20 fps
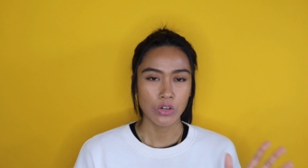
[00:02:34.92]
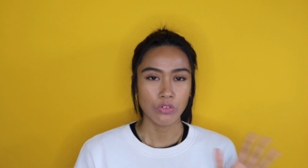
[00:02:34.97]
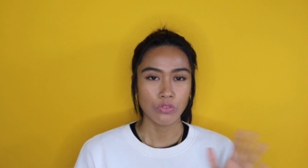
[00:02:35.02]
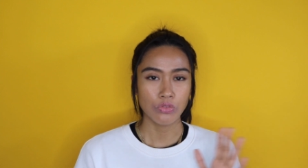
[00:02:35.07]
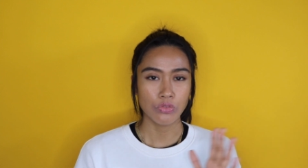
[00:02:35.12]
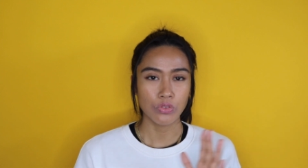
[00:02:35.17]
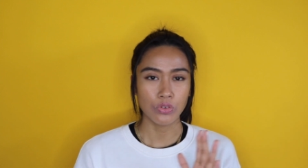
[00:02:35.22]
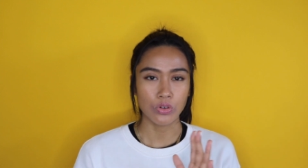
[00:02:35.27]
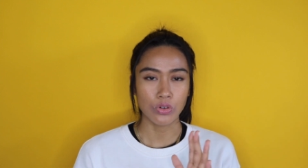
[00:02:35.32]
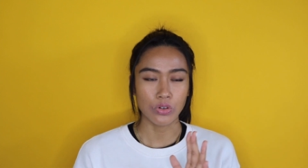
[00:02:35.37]

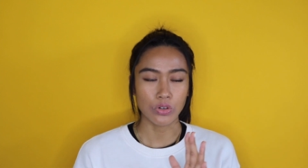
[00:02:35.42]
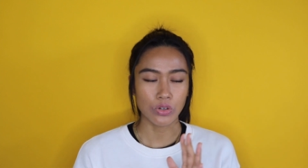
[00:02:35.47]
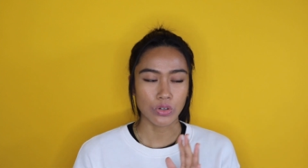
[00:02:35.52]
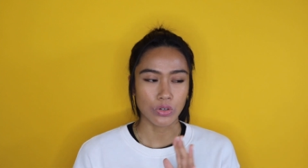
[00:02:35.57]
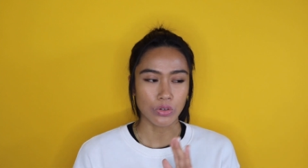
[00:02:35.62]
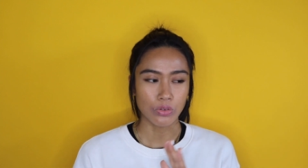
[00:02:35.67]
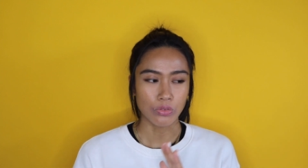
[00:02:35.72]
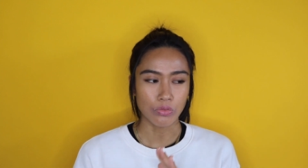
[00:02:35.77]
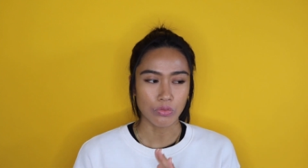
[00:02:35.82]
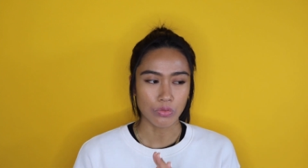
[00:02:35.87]

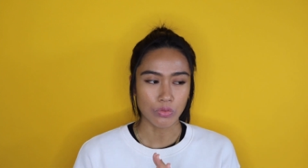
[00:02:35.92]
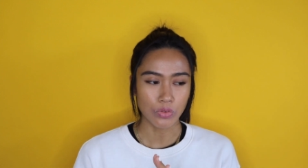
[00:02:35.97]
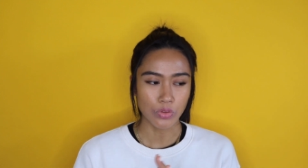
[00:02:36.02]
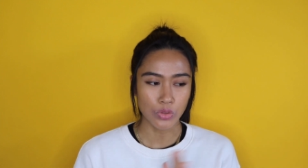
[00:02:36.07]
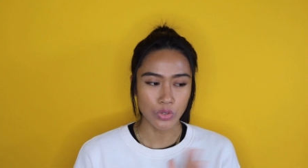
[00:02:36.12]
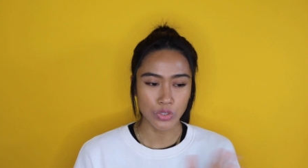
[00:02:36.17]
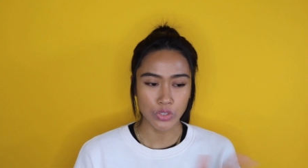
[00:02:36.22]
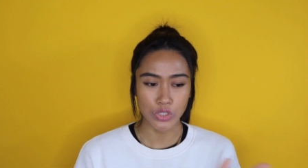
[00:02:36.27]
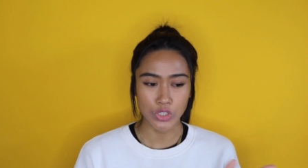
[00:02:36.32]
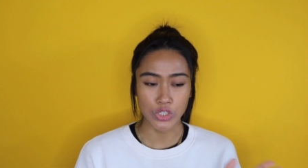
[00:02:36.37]
for
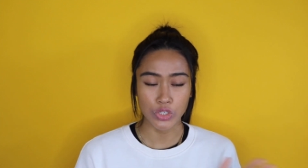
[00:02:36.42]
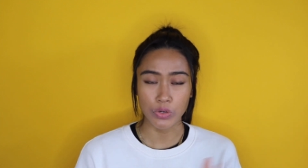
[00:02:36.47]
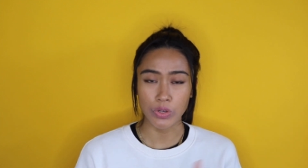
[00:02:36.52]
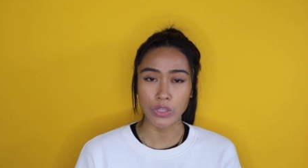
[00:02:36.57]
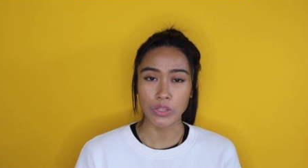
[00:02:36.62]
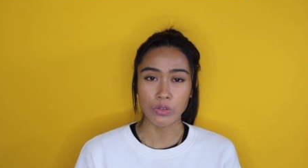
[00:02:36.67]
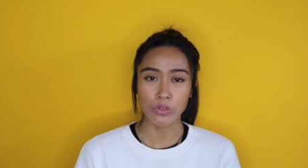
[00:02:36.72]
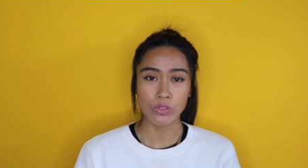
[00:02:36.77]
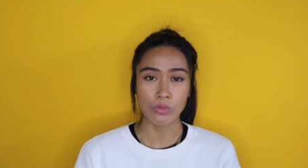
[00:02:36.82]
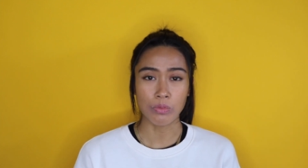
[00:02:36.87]

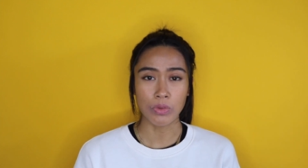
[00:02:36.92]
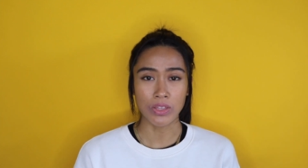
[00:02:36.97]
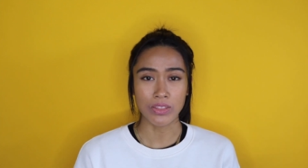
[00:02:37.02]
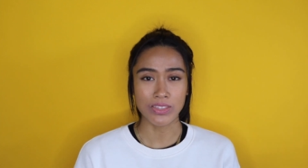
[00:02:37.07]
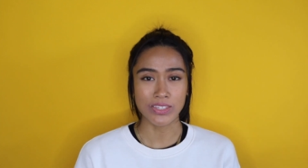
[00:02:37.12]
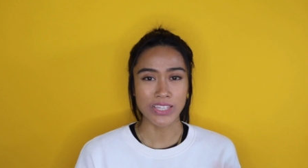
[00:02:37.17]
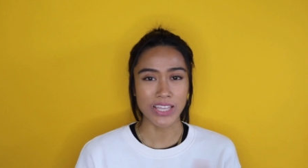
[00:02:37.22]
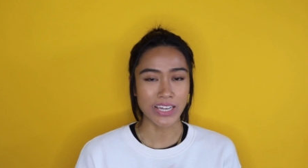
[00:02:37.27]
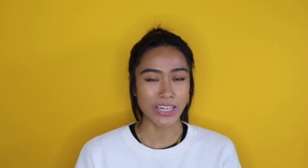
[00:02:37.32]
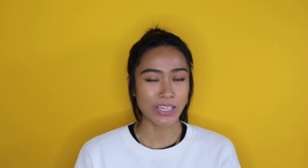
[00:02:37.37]
during those
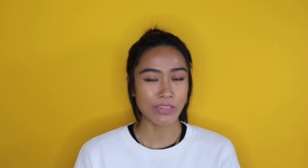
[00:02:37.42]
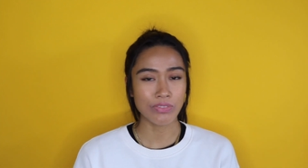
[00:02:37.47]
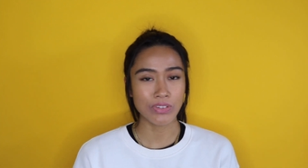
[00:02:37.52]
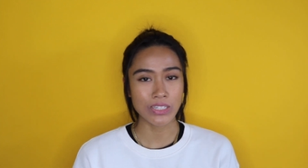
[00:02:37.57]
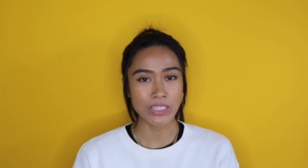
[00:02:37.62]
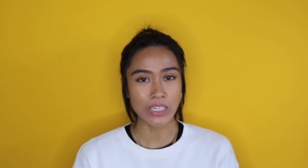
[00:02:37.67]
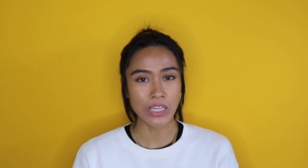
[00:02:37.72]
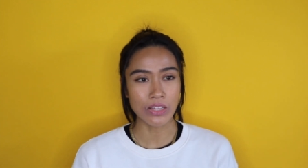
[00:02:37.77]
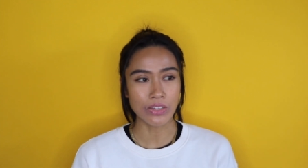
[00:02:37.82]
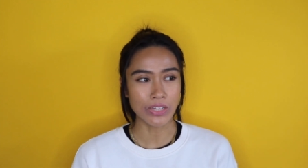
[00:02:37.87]
months and
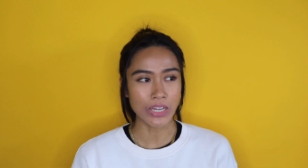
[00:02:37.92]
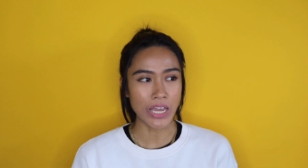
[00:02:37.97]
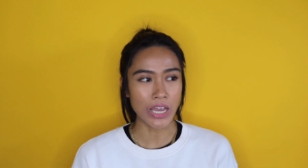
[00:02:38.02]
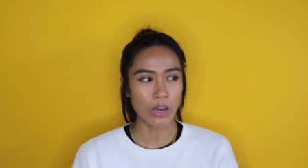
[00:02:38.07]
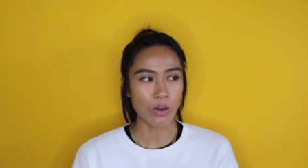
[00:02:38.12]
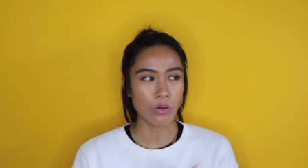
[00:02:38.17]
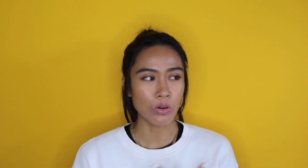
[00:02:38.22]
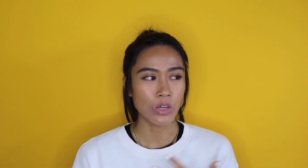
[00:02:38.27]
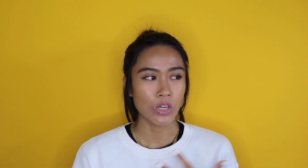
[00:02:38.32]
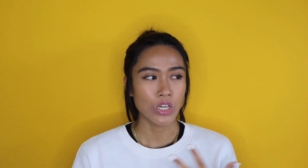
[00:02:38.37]
even till
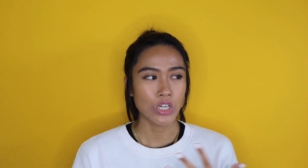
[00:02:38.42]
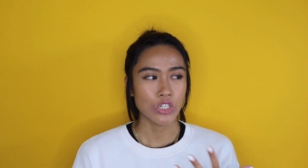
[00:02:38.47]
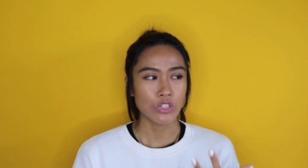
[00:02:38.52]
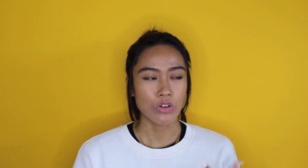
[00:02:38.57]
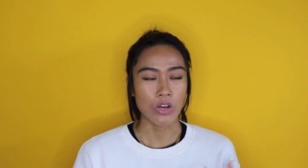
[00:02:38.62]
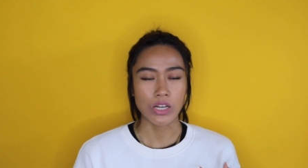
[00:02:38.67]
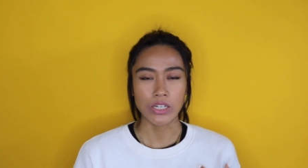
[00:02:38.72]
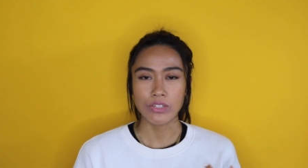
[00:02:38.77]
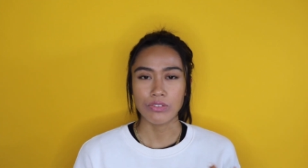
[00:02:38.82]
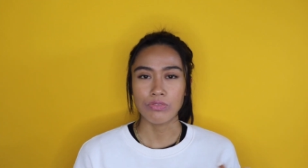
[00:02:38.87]
now,
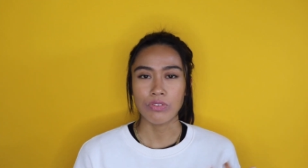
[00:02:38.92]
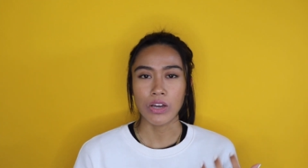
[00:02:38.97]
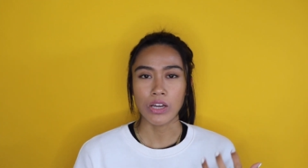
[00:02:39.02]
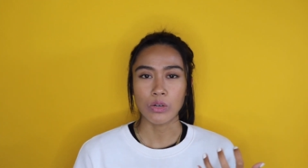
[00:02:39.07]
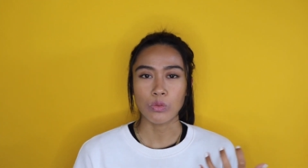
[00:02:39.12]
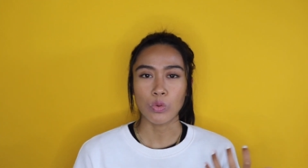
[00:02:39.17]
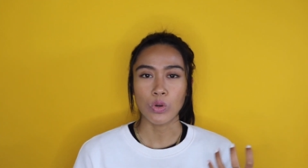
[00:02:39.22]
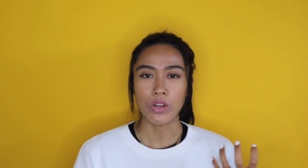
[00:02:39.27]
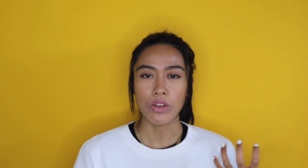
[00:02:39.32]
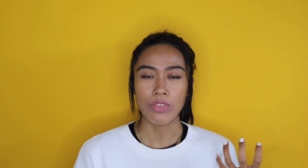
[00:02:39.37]
trying to
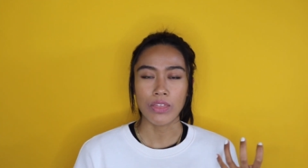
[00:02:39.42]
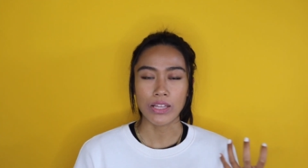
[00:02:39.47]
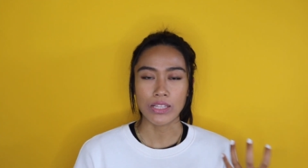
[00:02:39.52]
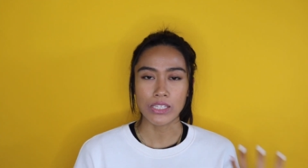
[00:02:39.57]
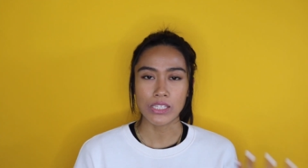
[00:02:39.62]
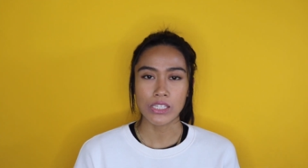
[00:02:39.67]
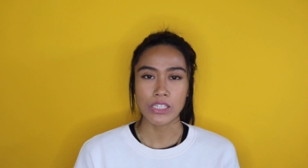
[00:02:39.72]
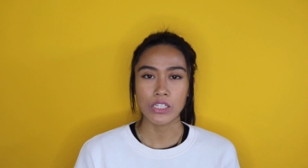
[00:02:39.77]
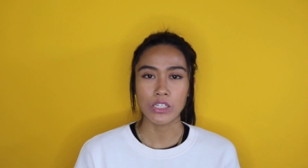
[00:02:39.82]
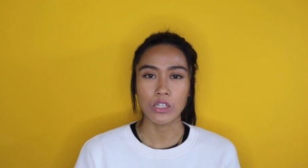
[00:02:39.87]
find one that
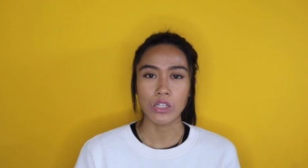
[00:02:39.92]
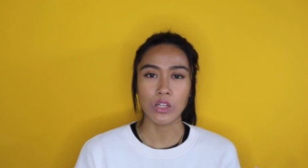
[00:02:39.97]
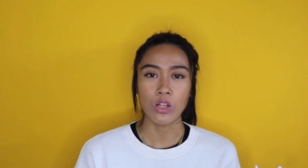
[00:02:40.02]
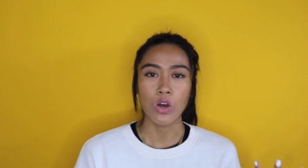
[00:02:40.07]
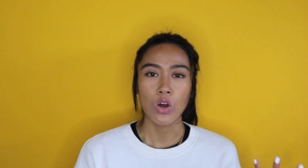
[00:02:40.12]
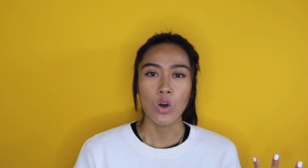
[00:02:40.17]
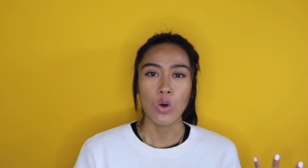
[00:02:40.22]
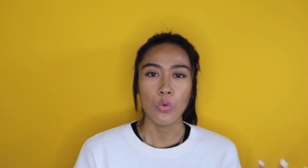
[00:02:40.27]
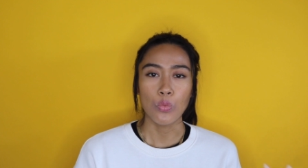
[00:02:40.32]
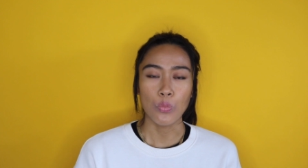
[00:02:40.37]

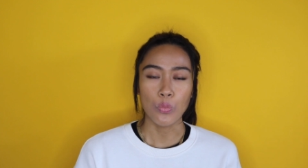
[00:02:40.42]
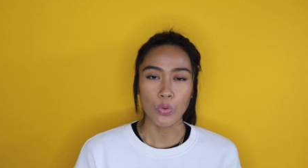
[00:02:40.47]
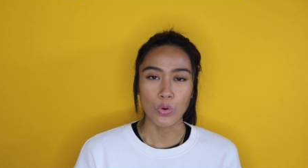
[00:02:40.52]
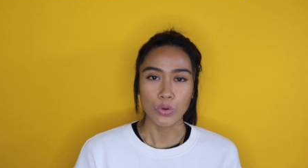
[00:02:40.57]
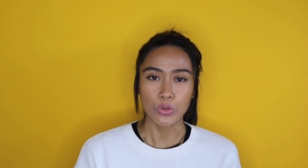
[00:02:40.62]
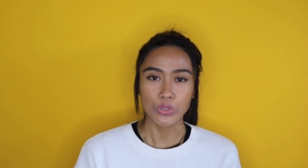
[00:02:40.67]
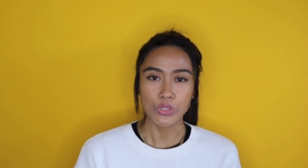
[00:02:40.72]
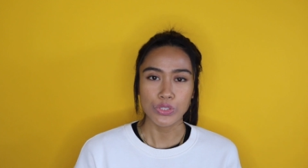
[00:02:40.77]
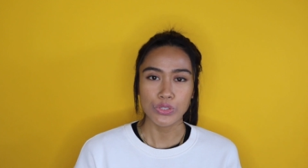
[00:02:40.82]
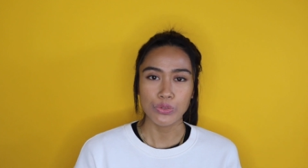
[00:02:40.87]
still
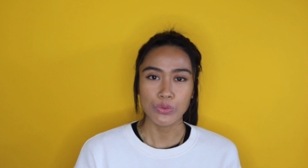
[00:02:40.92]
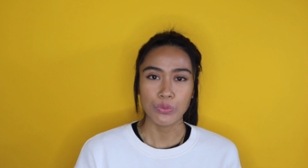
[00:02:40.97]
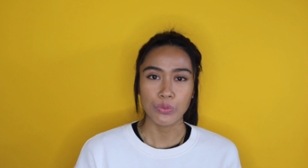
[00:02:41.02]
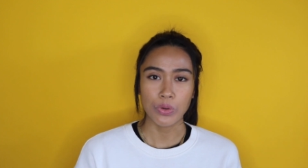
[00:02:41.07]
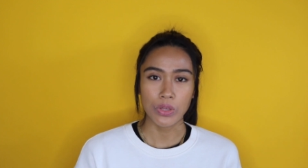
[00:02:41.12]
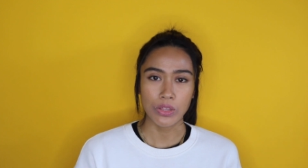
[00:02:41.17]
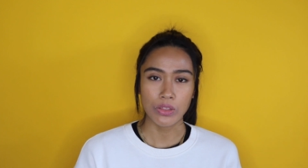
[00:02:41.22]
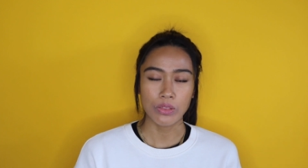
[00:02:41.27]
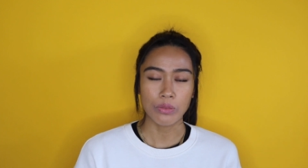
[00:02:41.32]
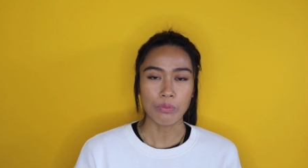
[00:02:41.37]
works
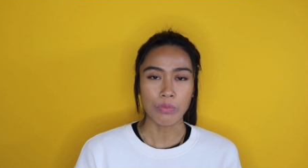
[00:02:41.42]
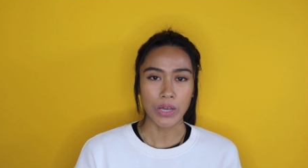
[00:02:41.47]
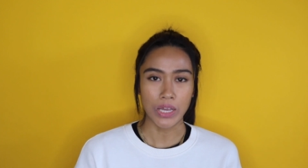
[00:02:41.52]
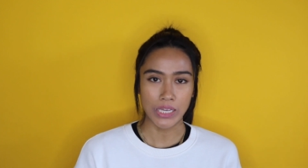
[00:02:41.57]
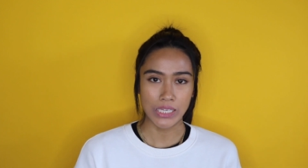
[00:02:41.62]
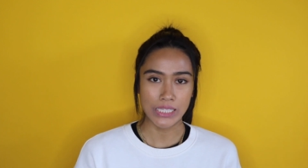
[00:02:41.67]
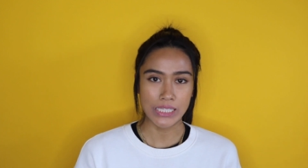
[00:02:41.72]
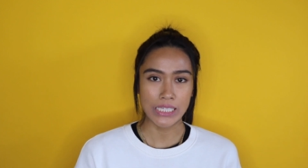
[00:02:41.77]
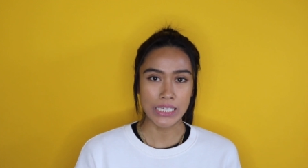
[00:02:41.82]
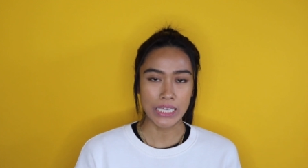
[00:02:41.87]
with
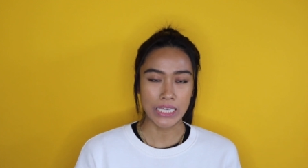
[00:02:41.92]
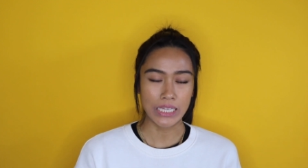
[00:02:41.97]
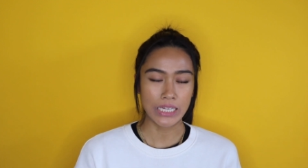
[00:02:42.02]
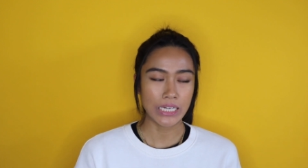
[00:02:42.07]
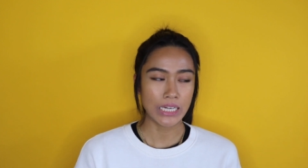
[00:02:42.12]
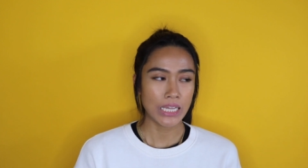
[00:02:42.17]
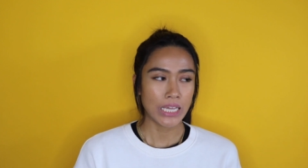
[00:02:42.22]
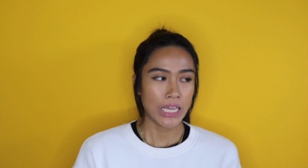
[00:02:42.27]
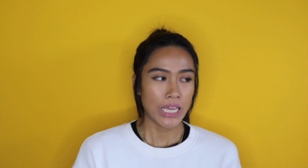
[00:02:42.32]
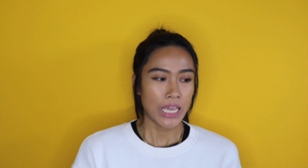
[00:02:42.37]
my
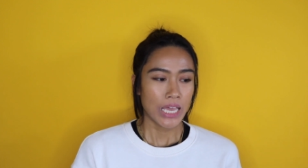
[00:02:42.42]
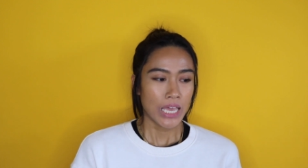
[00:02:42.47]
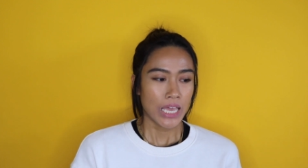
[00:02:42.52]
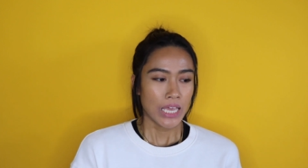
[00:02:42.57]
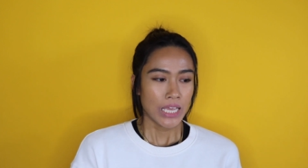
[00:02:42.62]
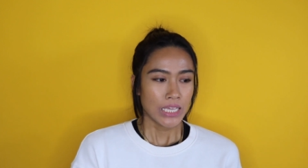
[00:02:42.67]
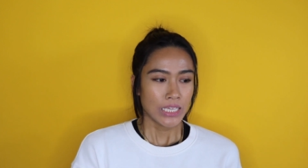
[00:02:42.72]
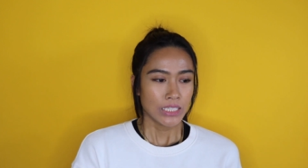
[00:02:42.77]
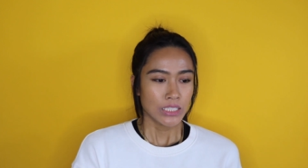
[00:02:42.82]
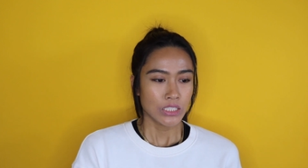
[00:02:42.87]
skin.
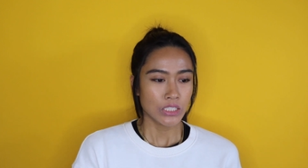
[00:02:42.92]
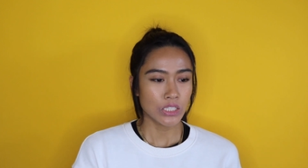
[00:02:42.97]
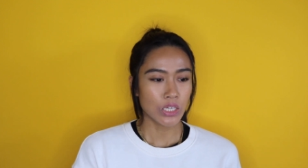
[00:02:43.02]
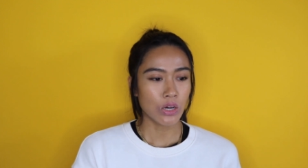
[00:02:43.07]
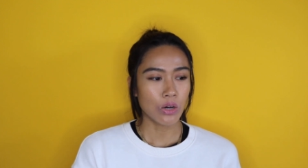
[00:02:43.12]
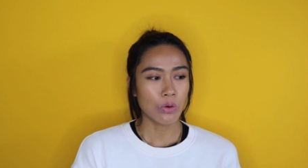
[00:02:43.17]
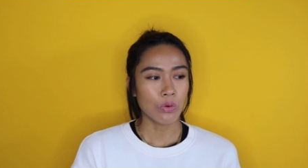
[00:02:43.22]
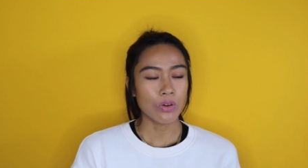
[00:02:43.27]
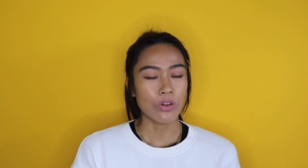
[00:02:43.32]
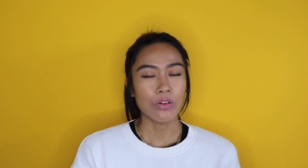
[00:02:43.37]
So